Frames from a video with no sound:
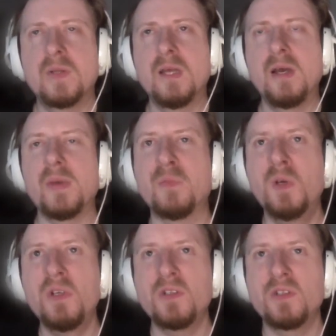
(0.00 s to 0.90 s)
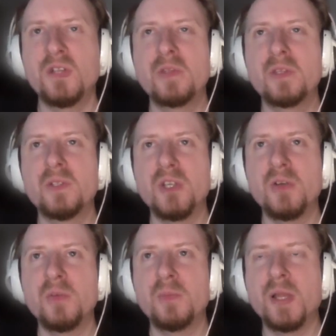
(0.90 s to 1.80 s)
that'd be even worse, with the
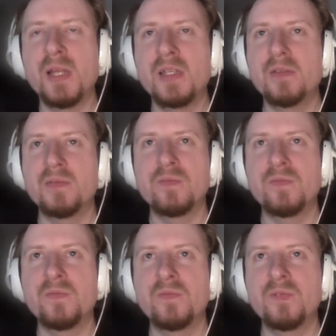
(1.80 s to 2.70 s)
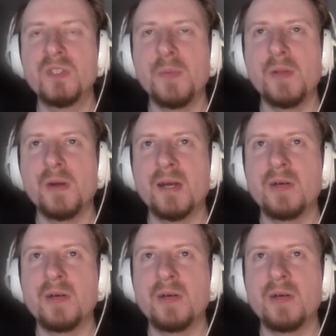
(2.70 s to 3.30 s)
two blades zipping about.